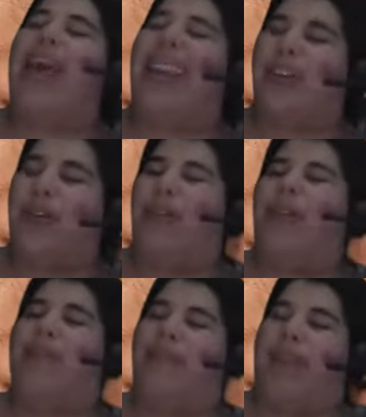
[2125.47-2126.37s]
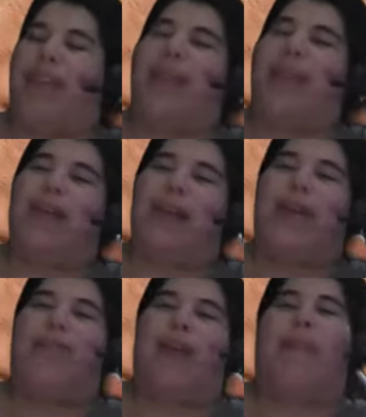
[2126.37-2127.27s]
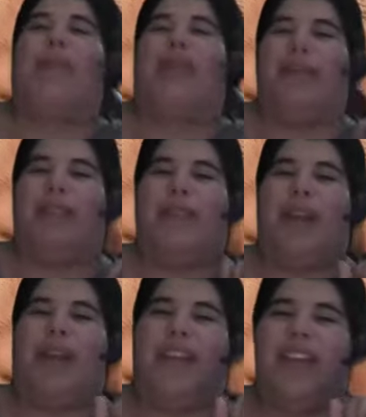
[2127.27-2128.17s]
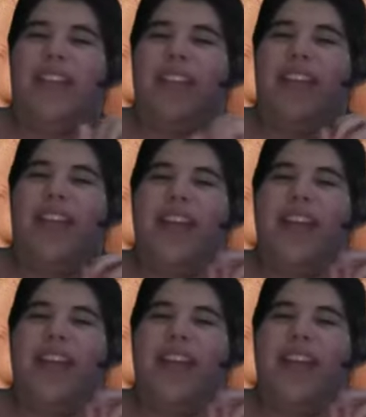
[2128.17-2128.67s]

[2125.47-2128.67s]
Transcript: I totally would have made uh, Robin Williams breakfast,